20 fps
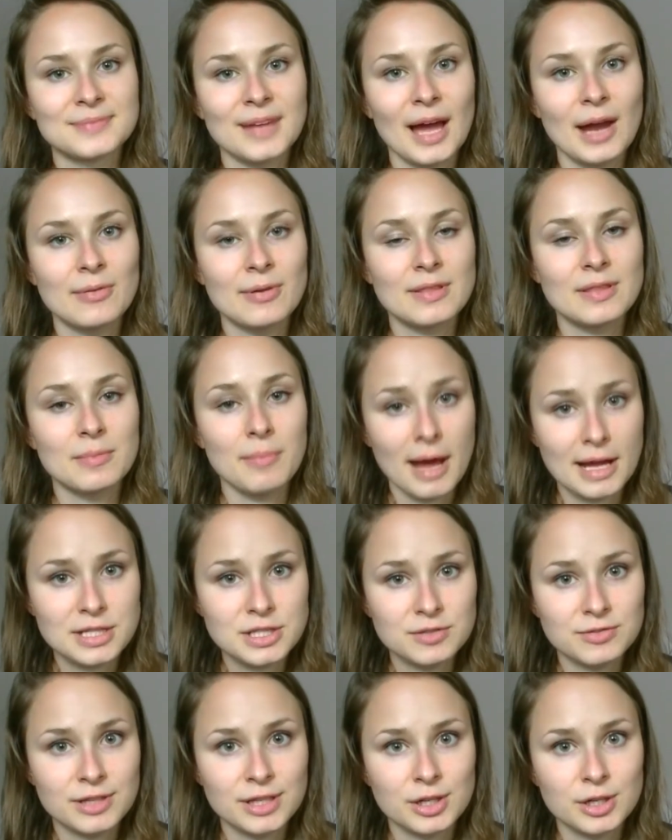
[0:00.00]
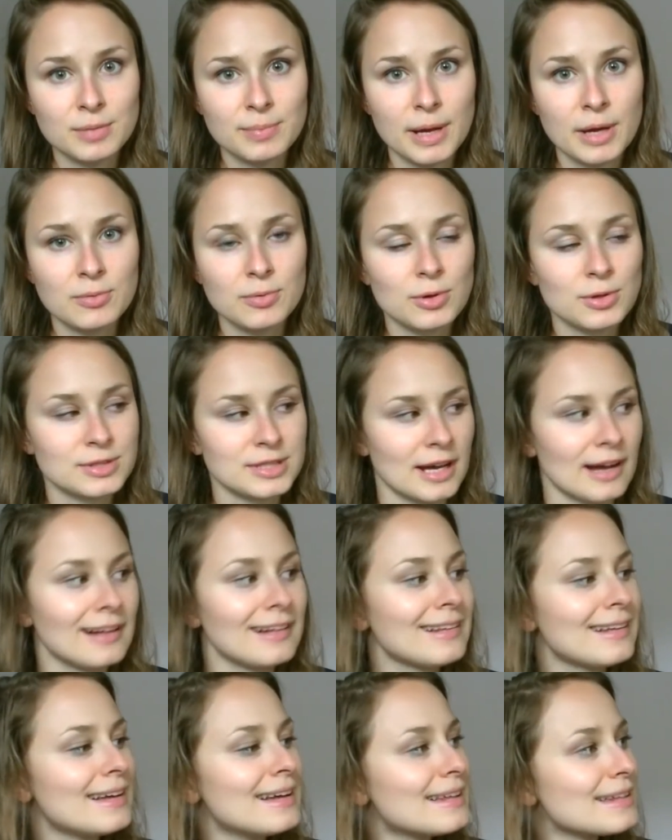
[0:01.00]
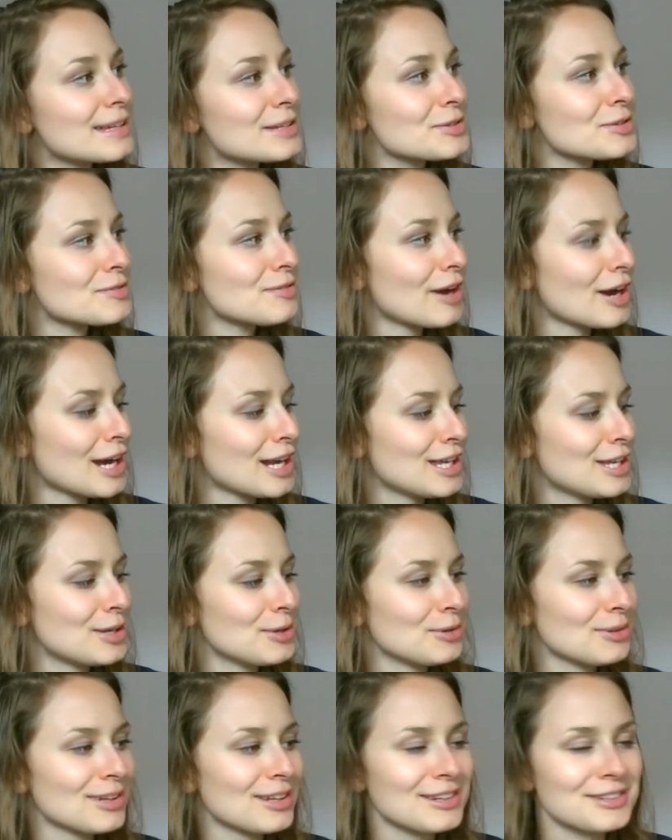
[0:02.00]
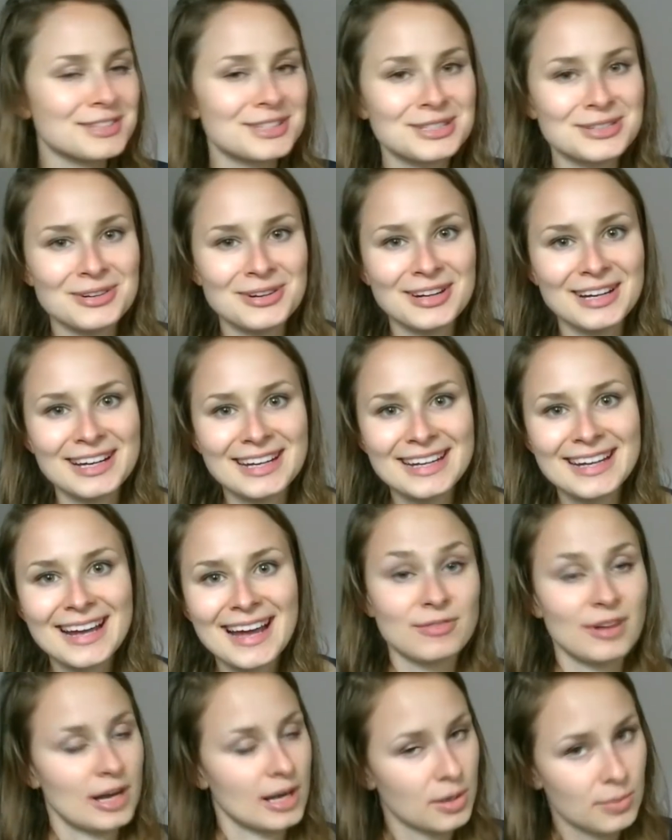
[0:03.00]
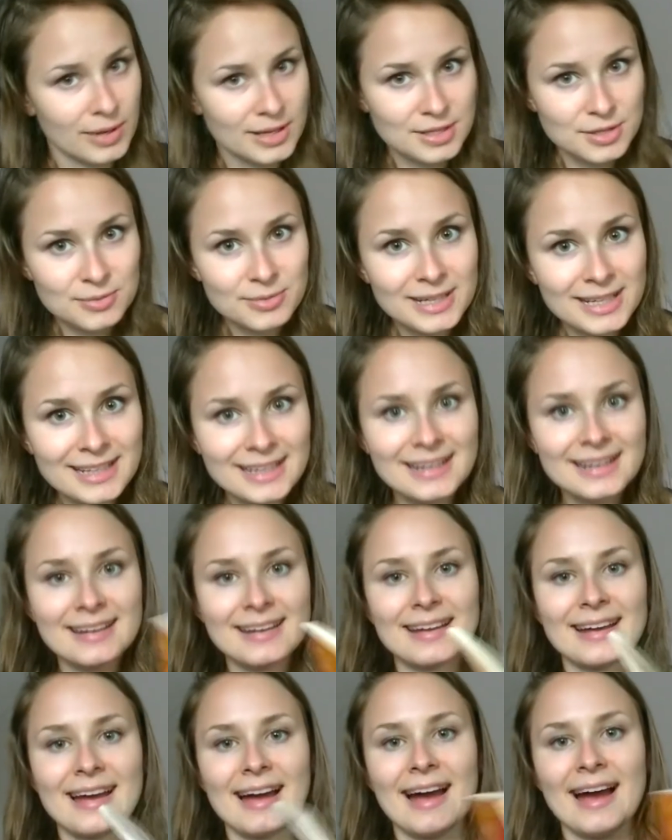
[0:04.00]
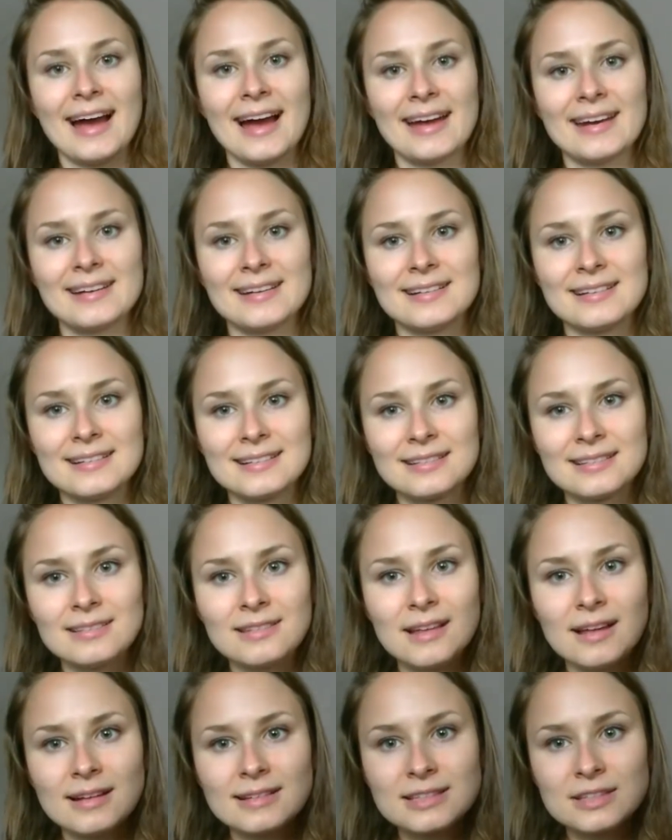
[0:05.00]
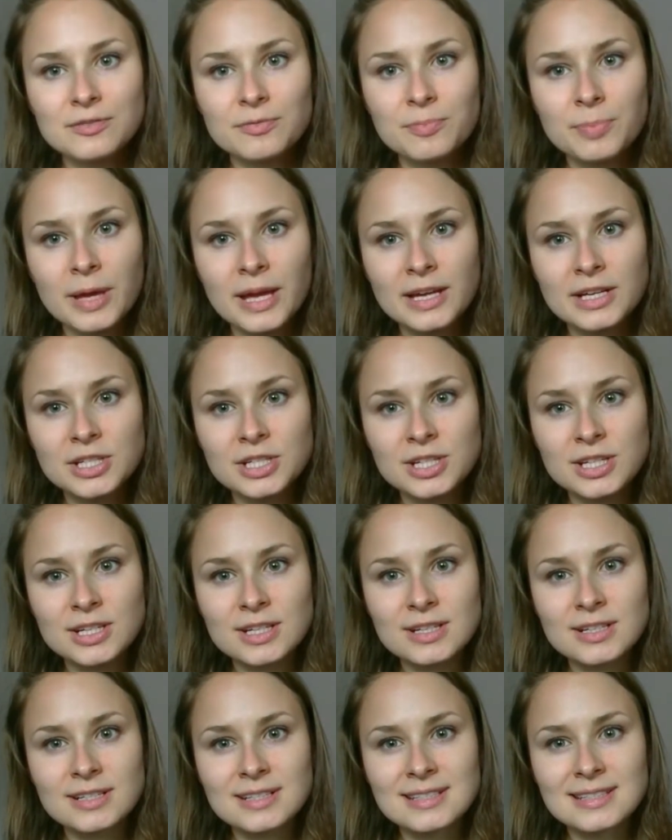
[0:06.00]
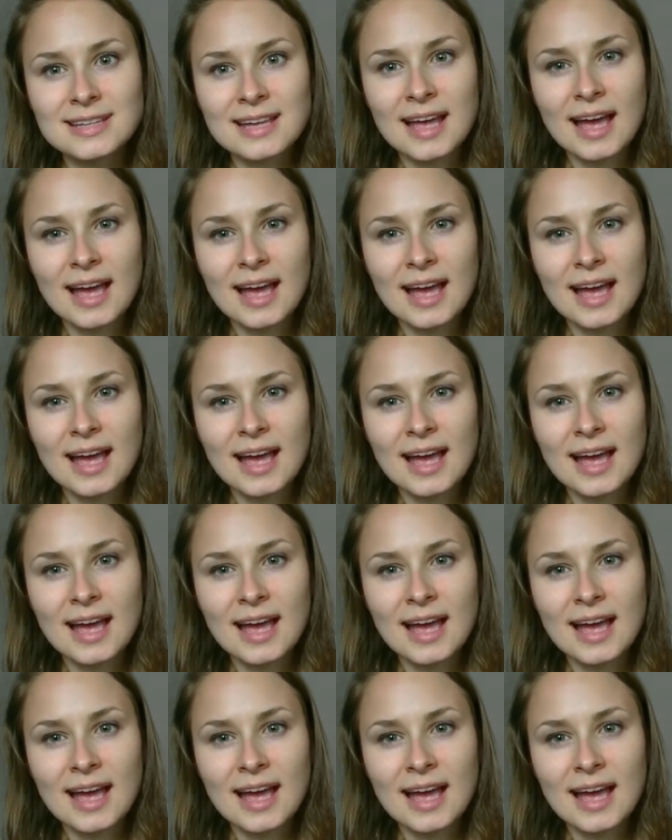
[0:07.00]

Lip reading: I read The Magic Finger by Roald Dahl. This is a very cute little story, very quick to read, had lots of pictures.